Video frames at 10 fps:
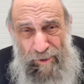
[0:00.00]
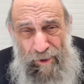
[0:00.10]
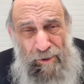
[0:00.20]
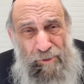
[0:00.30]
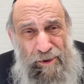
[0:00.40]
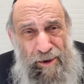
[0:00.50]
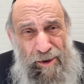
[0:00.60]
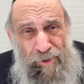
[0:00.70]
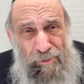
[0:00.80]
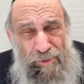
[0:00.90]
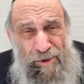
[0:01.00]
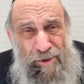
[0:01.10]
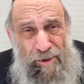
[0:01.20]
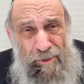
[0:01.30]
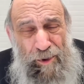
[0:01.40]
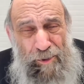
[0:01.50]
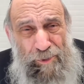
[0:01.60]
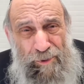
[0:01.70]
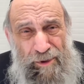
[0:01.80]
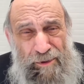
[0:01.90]
No, you have to be
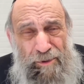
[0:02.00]
humble